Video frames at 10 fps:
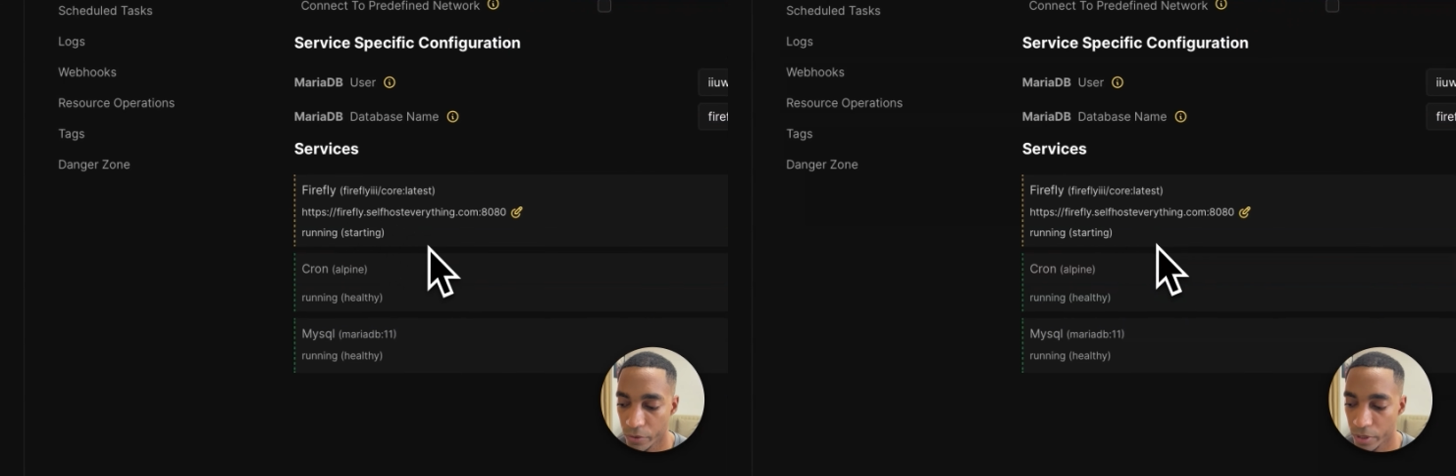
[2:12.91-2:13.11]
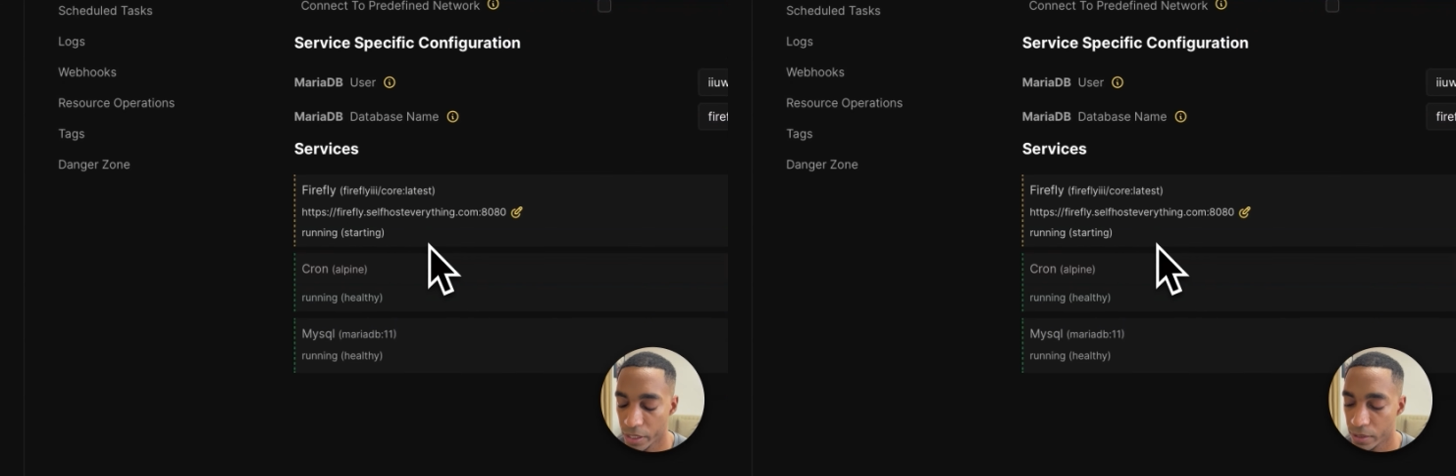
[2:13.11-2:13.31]

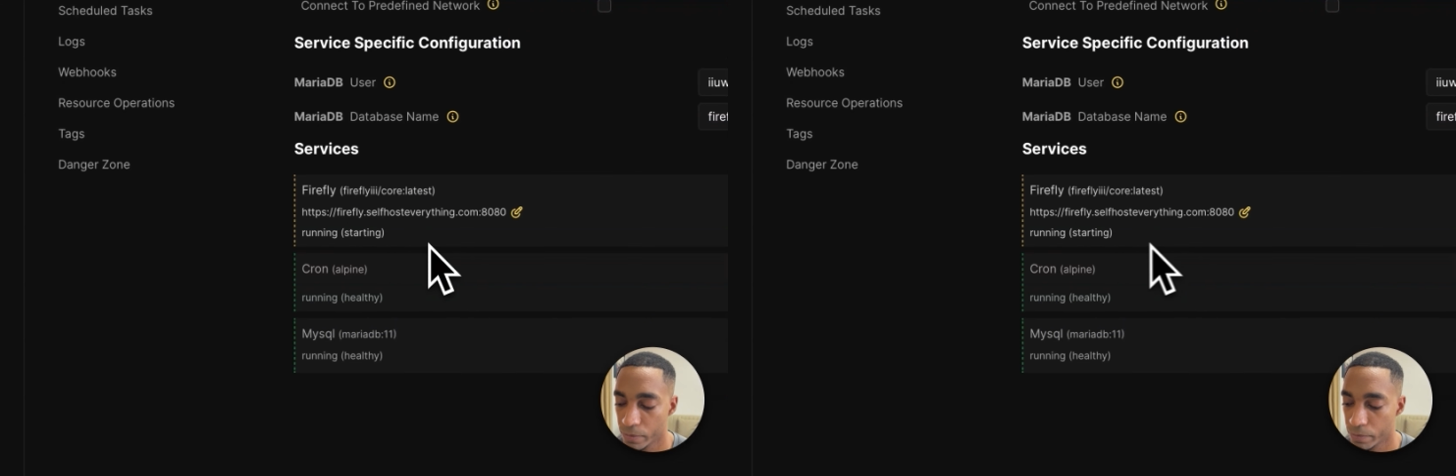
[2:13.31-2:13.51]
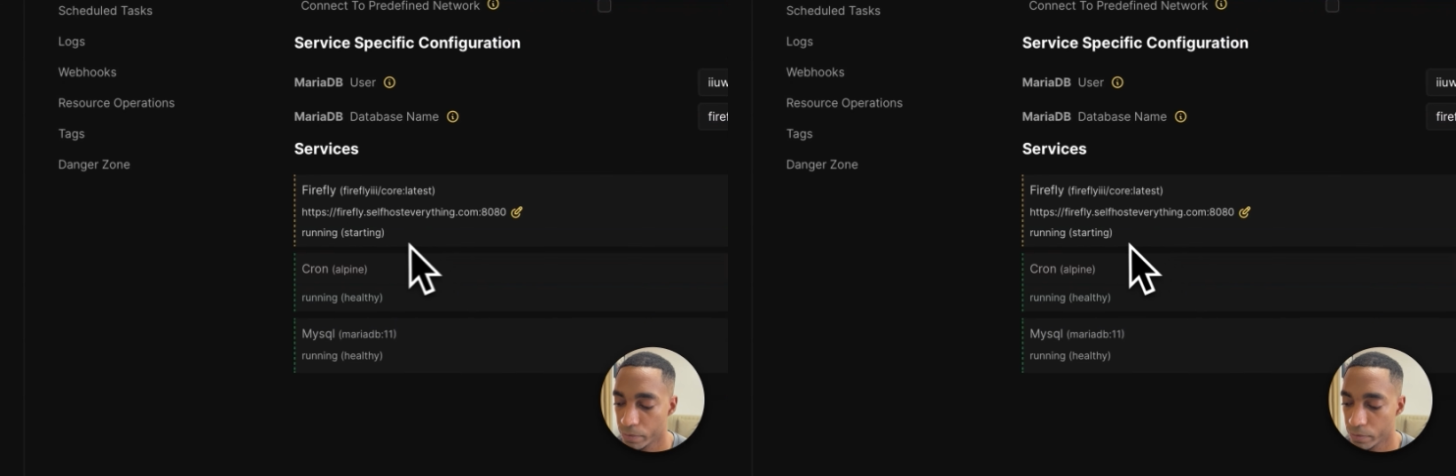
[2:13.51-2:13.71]

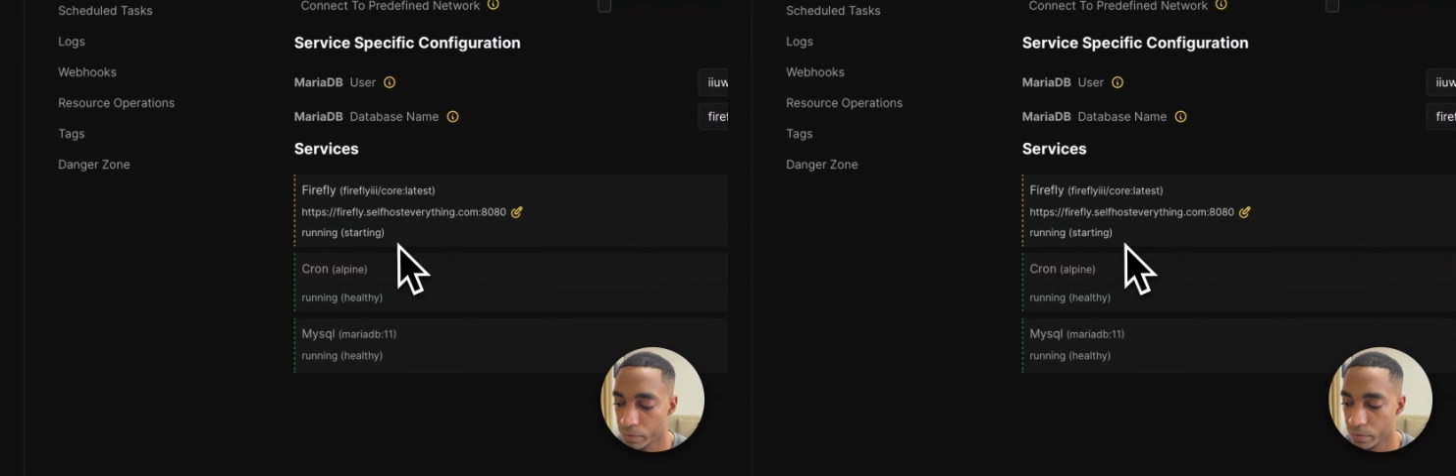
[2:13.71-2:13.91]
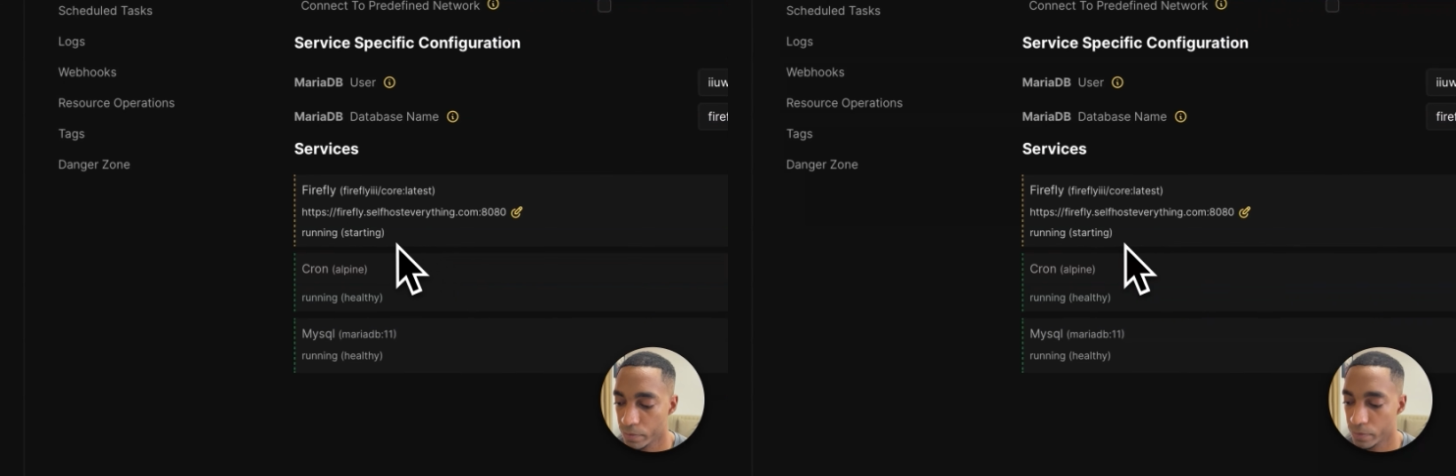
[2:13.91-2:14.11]
URL.
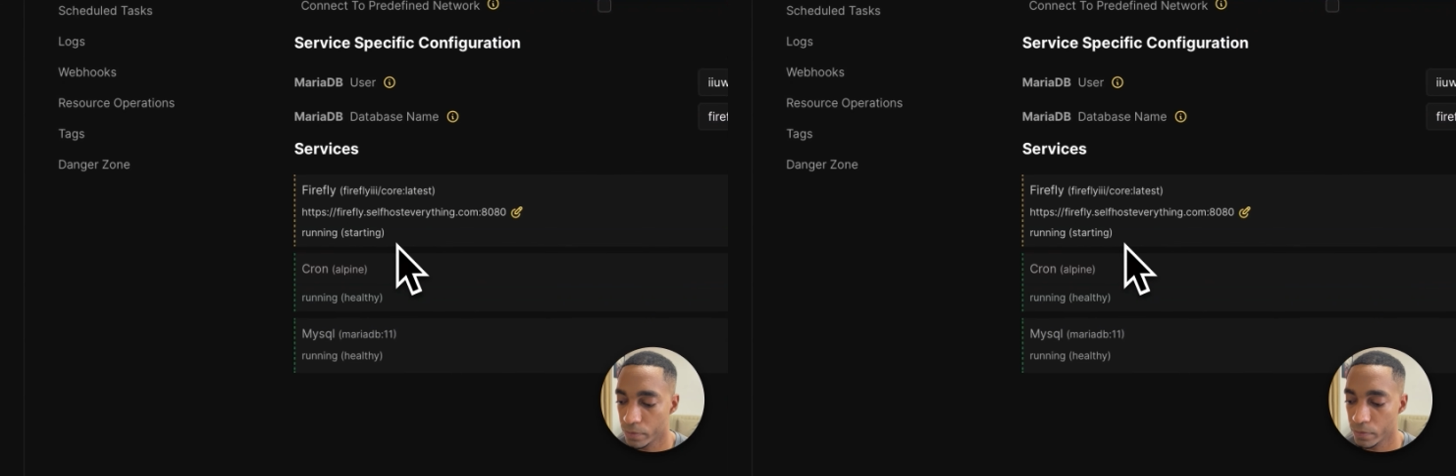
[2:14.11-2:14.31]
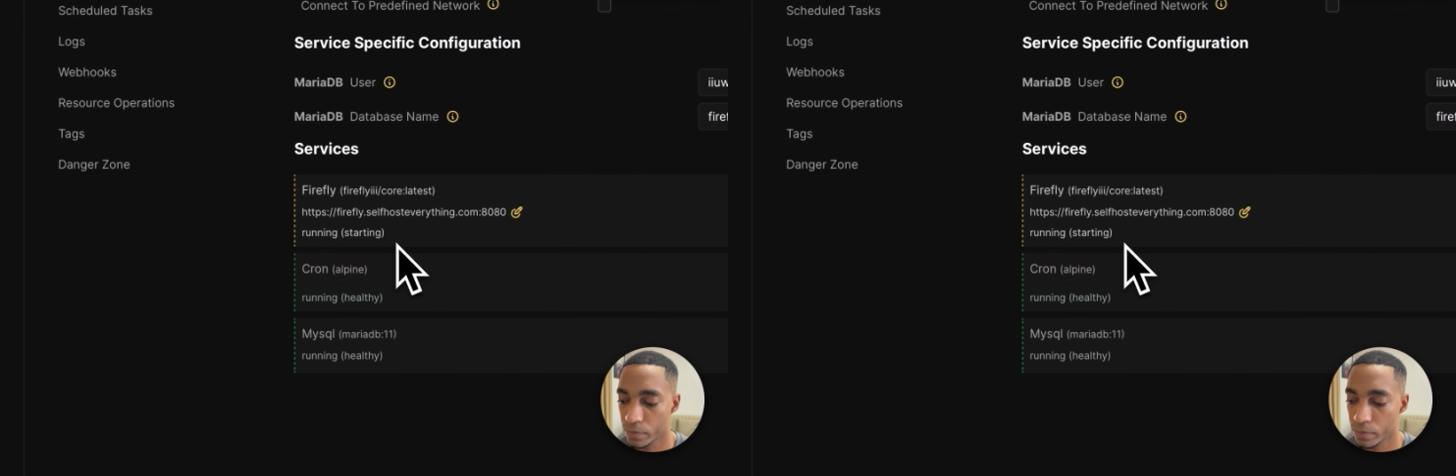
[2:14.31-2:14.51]

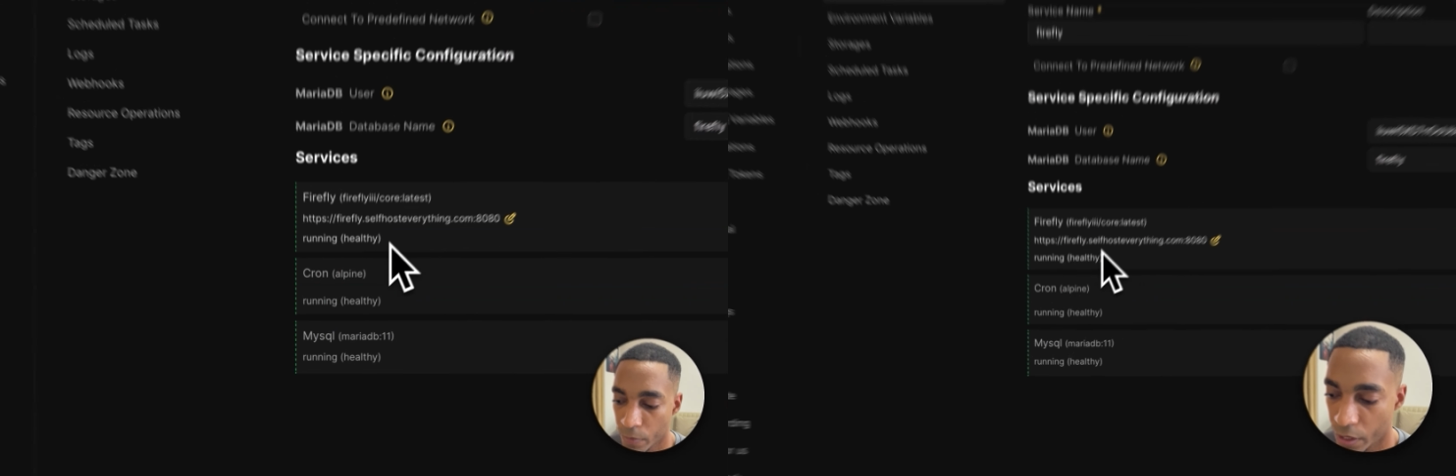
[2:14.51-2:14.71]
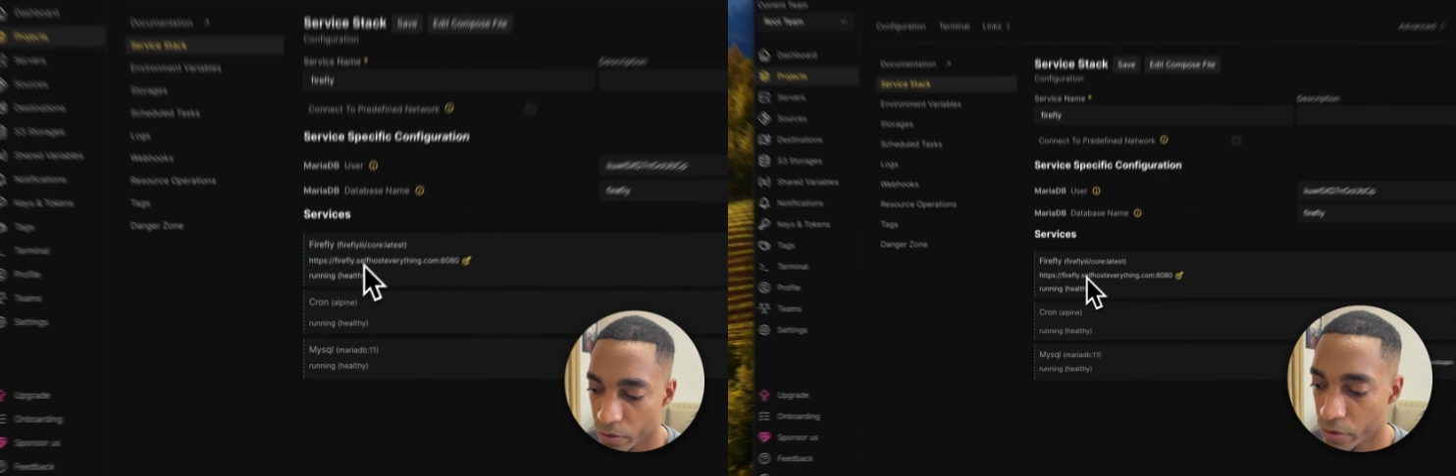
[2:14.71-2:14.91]

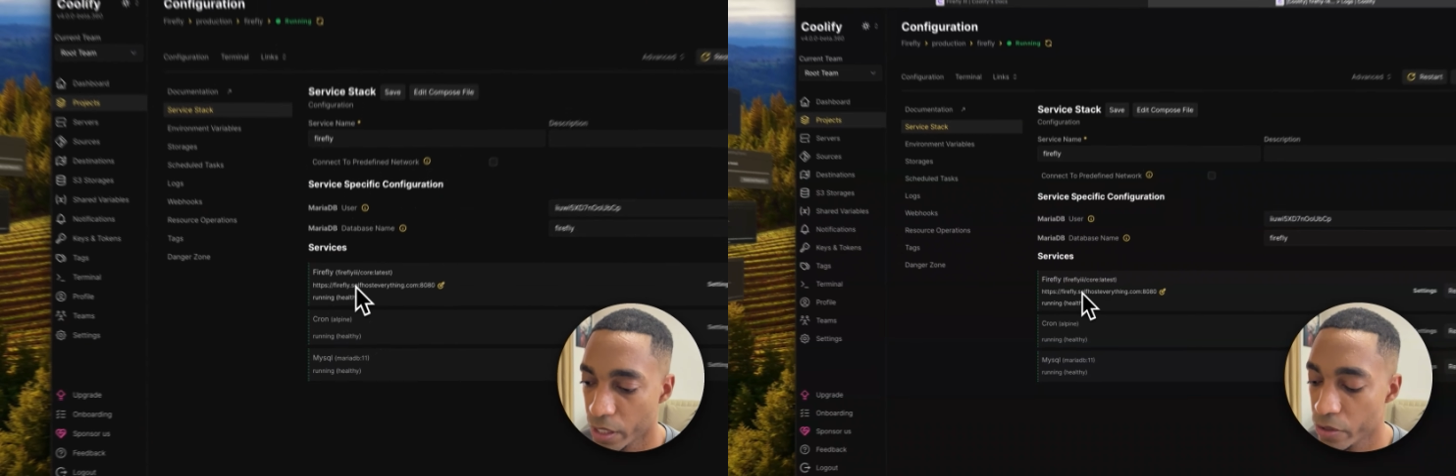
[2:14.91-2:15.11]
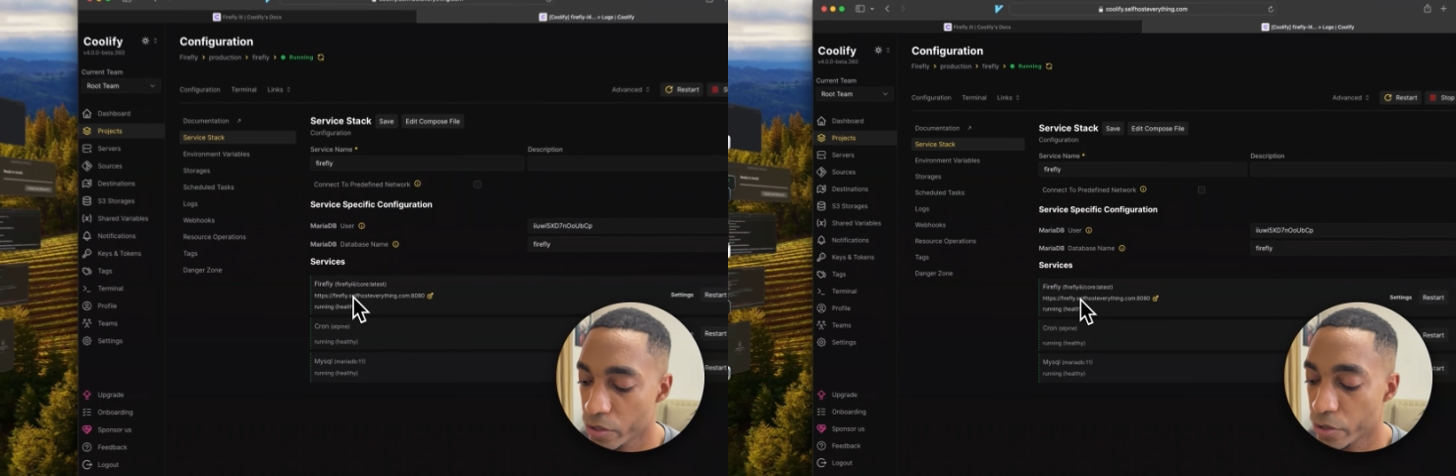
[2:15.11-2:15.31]
And so
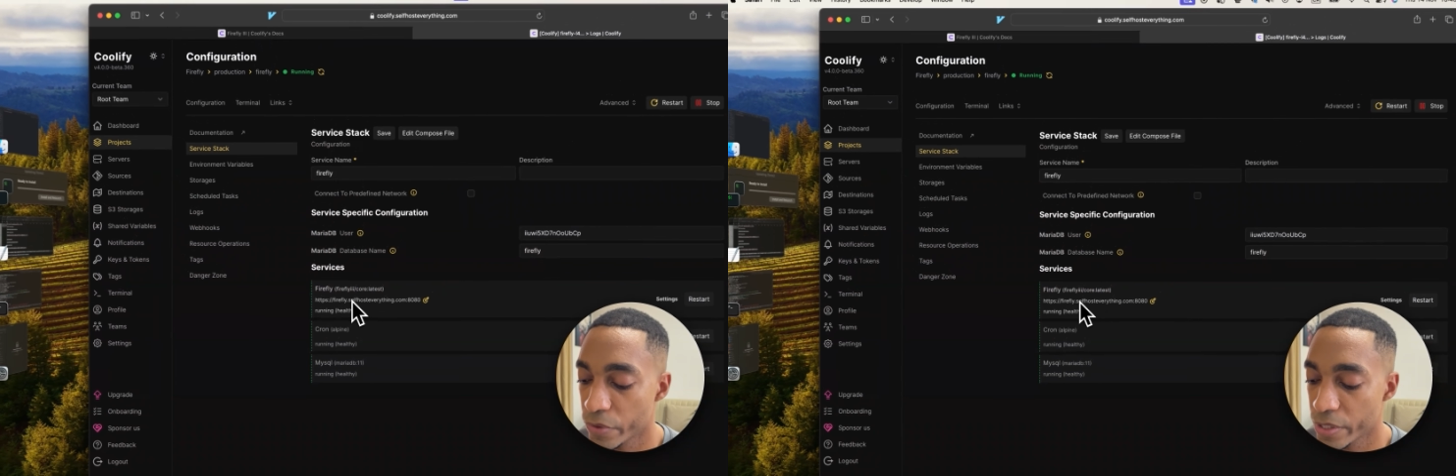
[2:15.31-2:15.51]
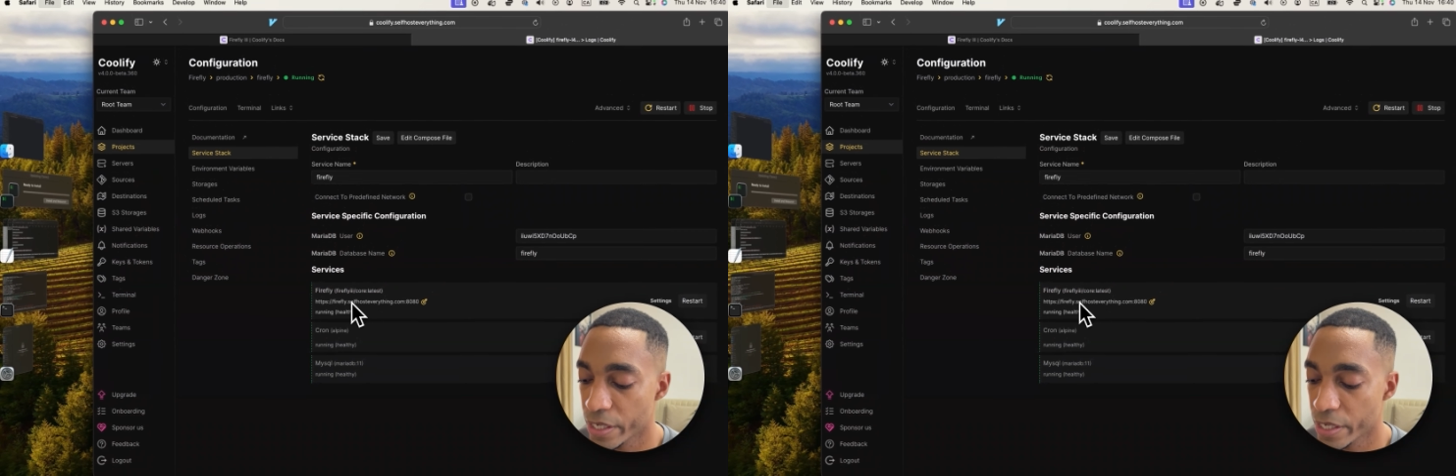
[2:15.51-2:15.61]
now the service